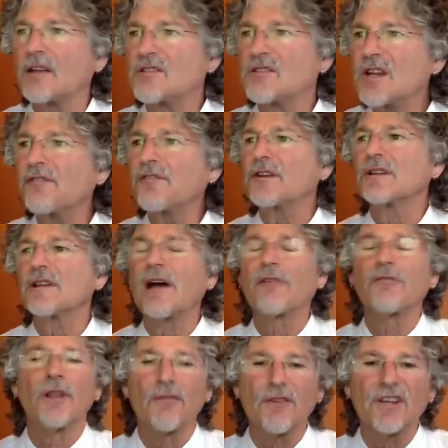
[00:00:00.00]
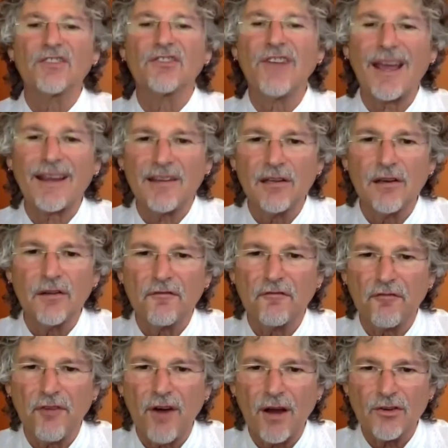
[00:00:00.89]
a different level of executive
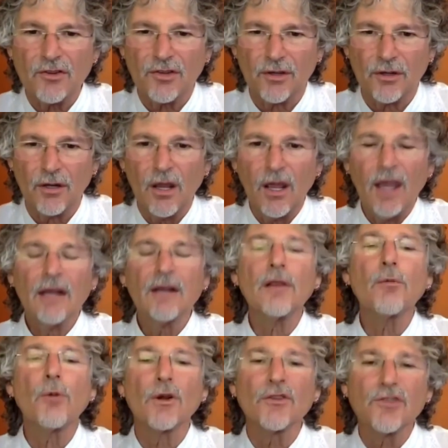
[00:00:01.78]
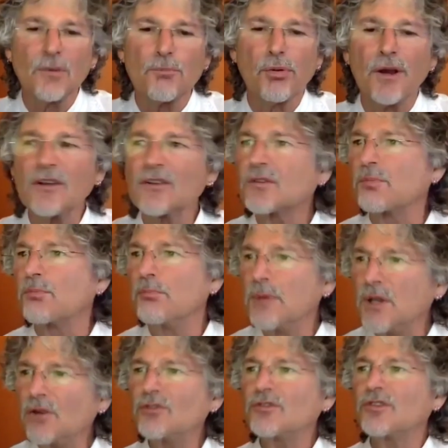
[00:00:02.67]
function. In other words, it brings
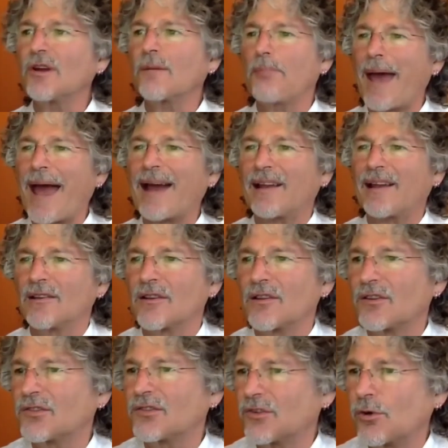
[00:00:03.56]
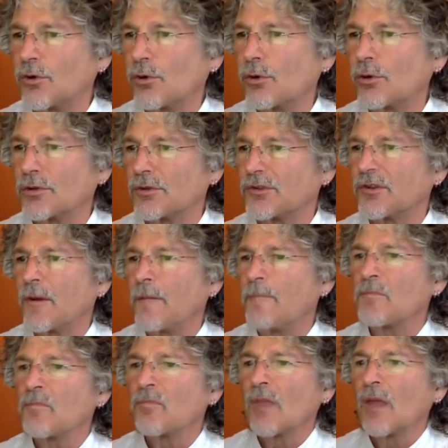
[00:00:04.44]
music back into the schools.
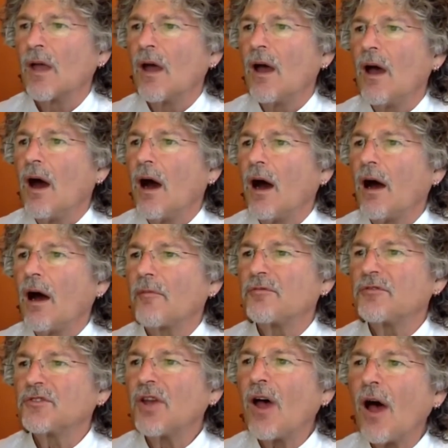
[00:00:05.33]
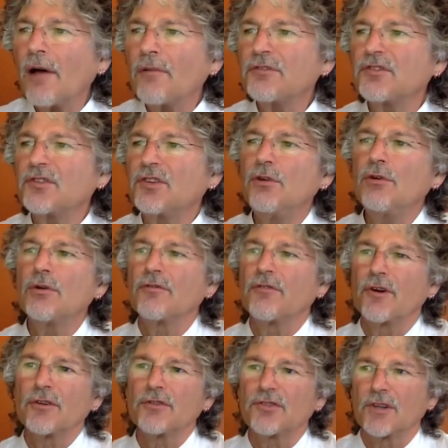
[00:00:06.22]
Tufts
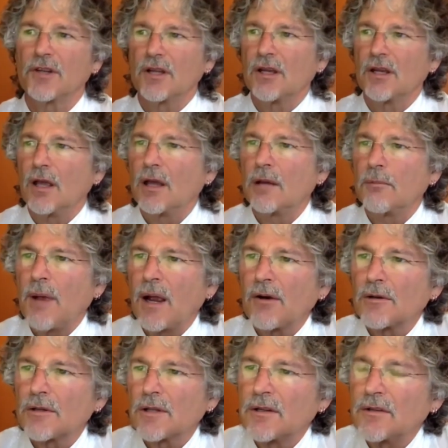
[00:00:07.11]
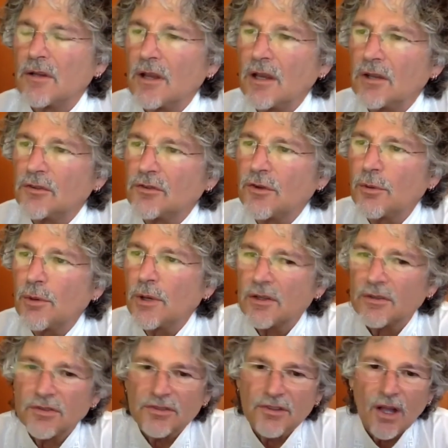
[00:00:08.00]
University in Maryland is
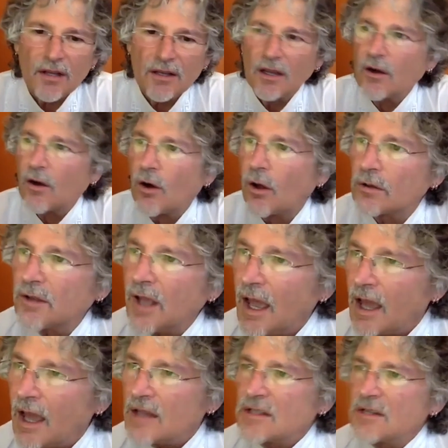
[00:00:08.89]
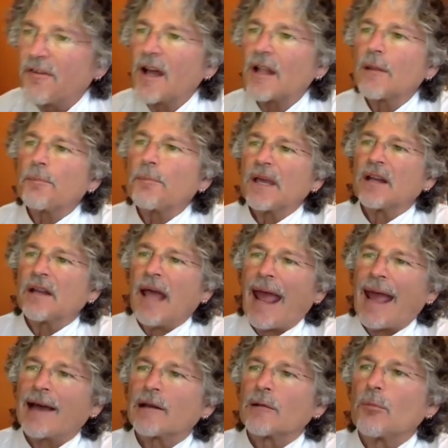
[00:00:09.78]
doing a study called Developing an
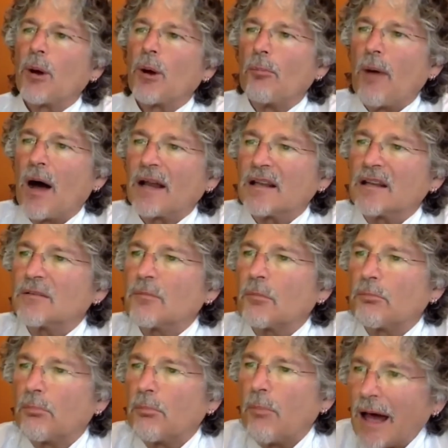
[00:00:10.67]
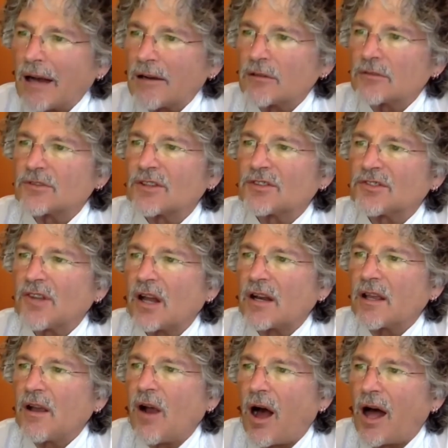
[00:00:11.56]
Animal Model to
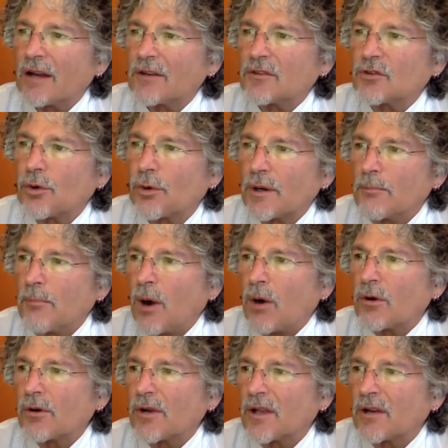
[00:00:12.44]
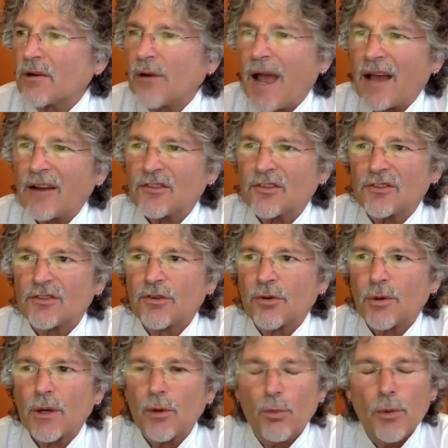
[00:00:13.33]
Study Auditory Motor Interactions
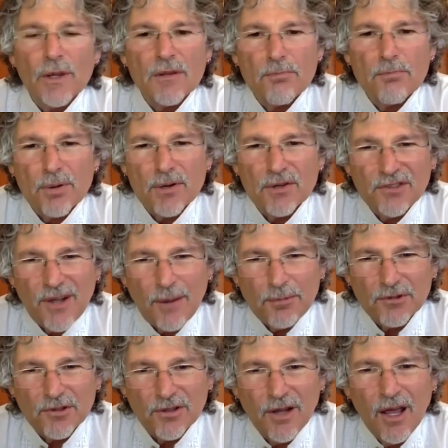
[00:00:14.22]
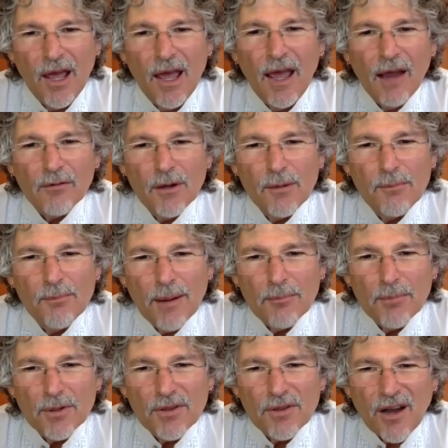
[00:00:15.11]
During Rhythm Perception. And
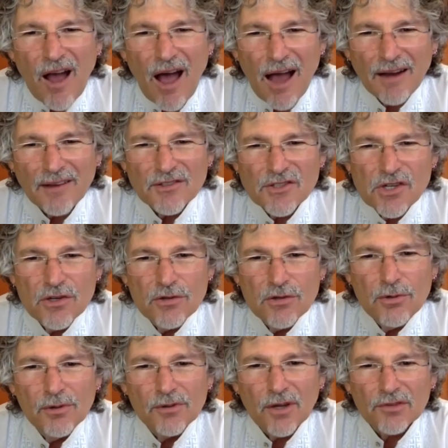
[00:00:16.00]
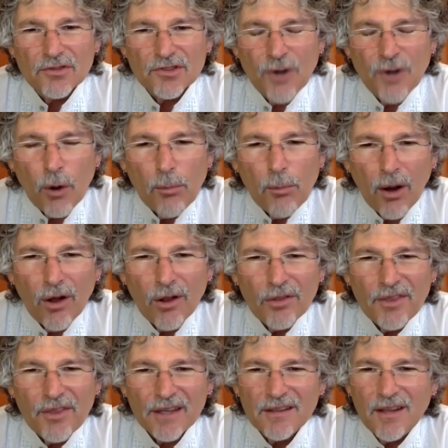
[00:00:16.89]
remember the cockatoo
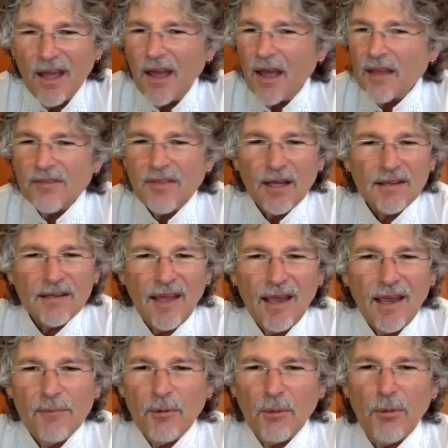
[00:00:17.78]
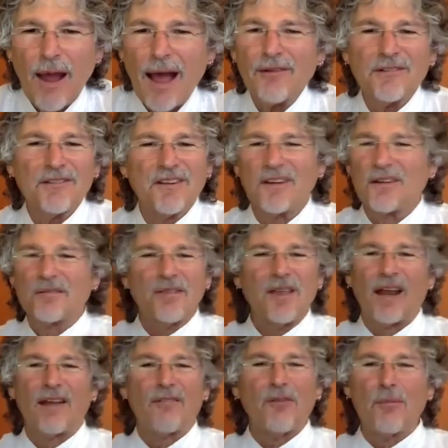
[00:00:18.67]
snowball that came around
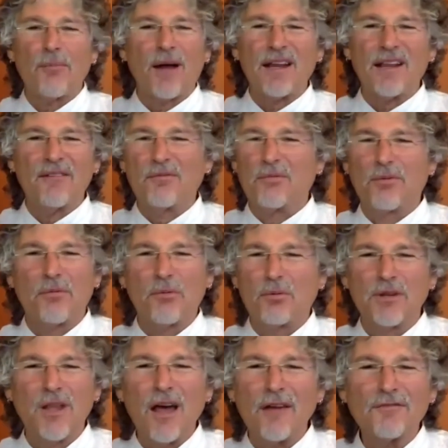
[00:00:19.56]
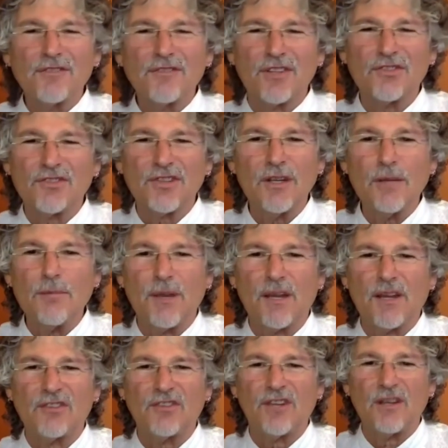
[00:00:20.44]
that everybody loved to see
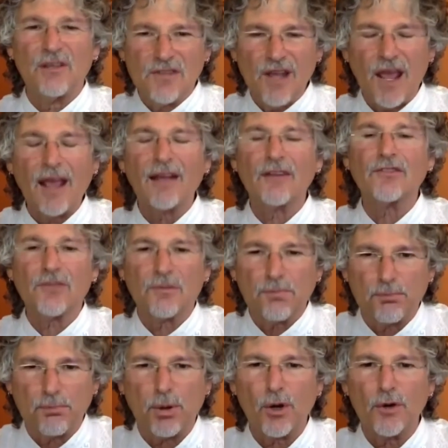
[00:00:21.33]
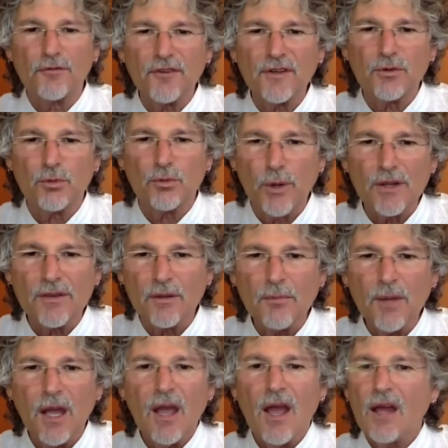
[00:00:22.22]
because he danced perfect
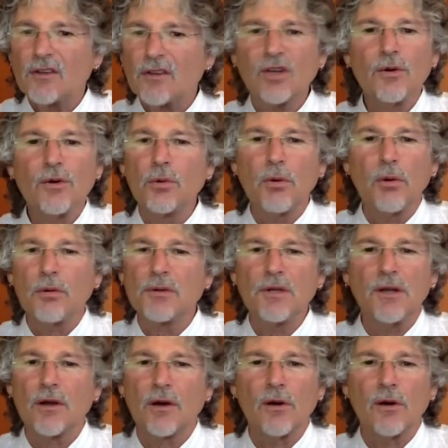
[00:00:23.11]
rhythm to,